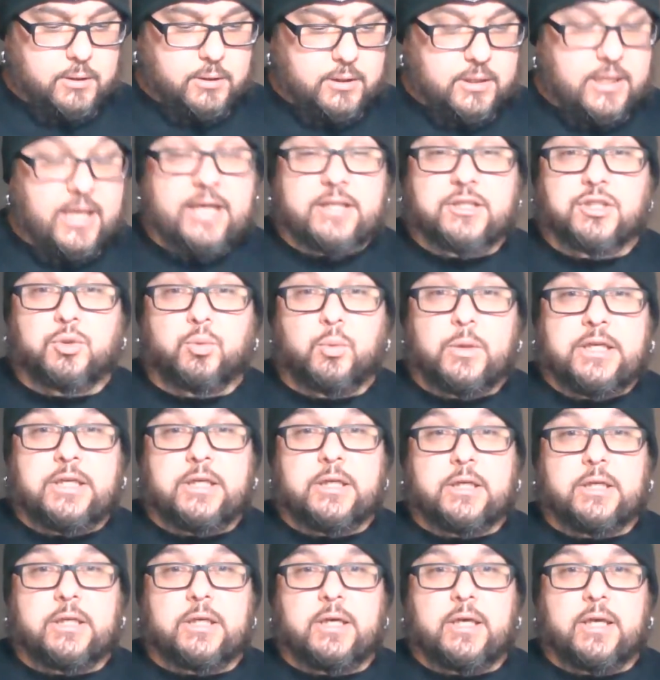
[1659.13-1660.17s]
next
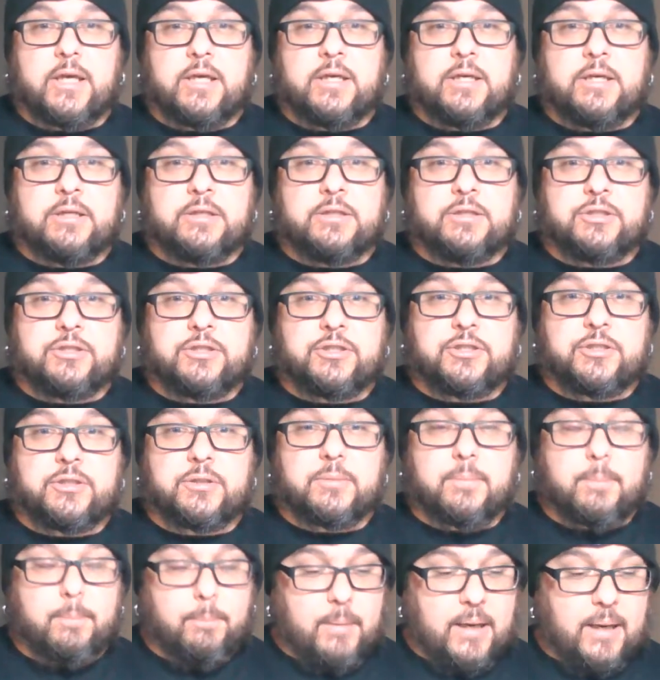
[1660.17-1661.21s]
week
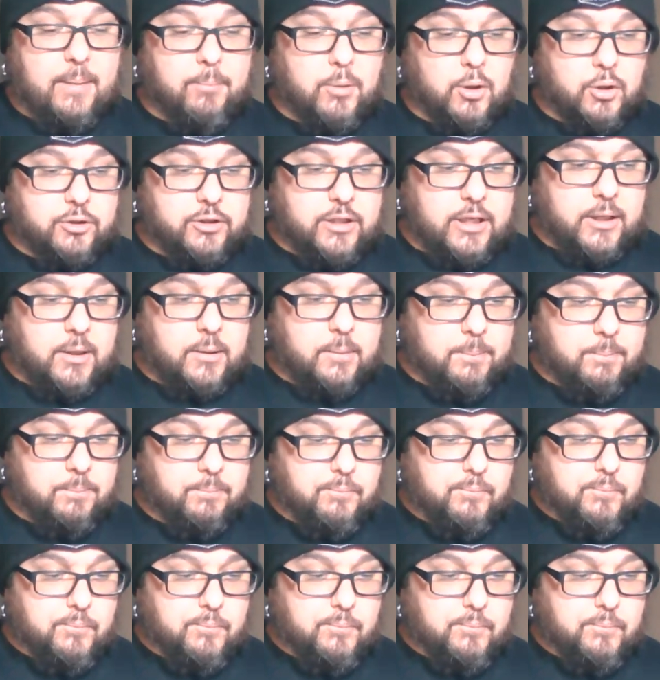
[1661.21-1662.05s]
is my birthday,